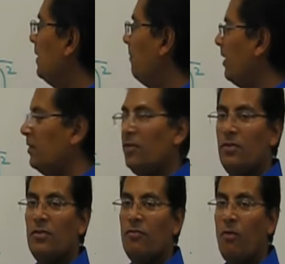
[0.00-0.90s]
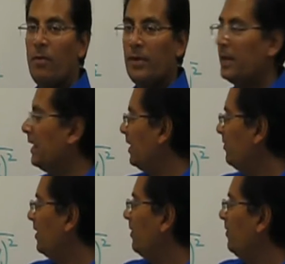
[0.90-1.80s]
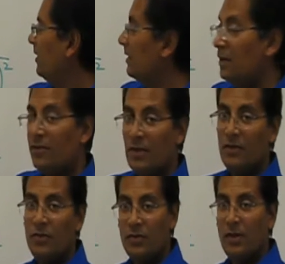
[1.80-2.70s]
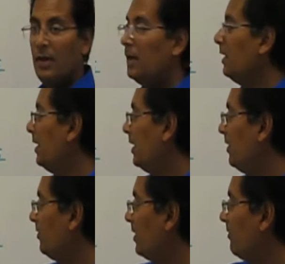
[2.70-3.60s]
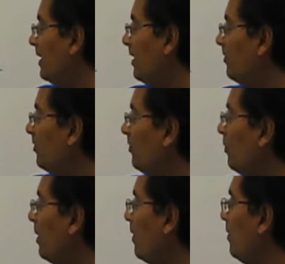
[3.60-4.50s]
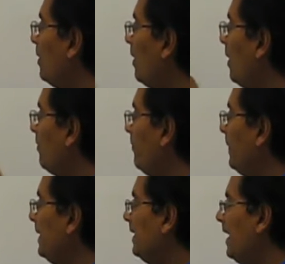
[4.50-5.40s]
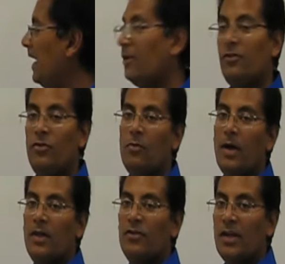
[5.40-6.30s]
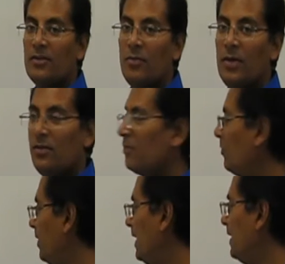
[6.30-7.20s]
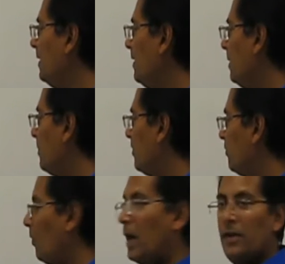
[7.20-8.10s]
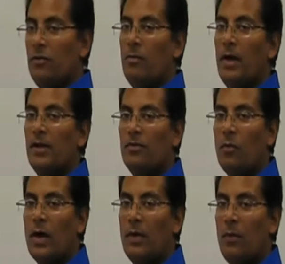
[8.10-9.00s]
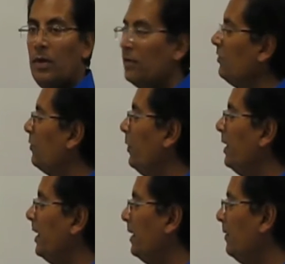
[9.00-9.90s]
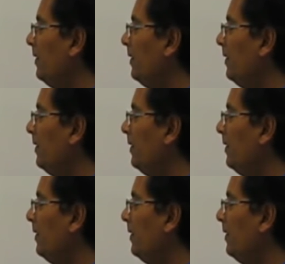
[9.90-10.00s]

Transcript: My distance formula here says the distance is given as the square root of x2 minus x1 squared plus y2 minus y1 squared.